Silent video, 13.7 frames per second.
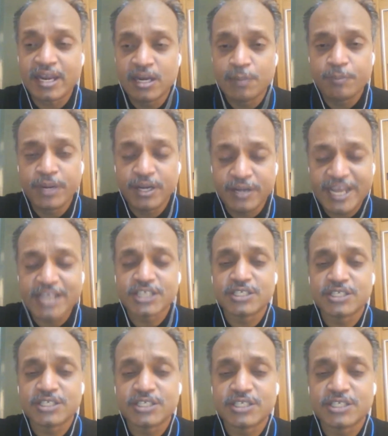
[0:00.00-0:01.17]
It could be a
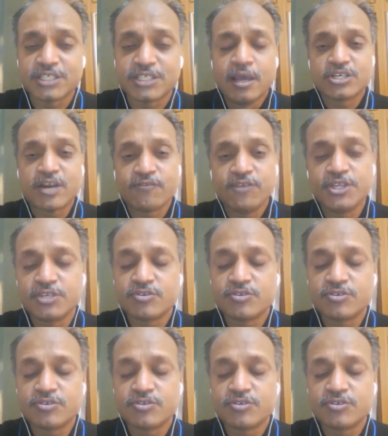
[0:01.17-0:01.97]
classification task. For example,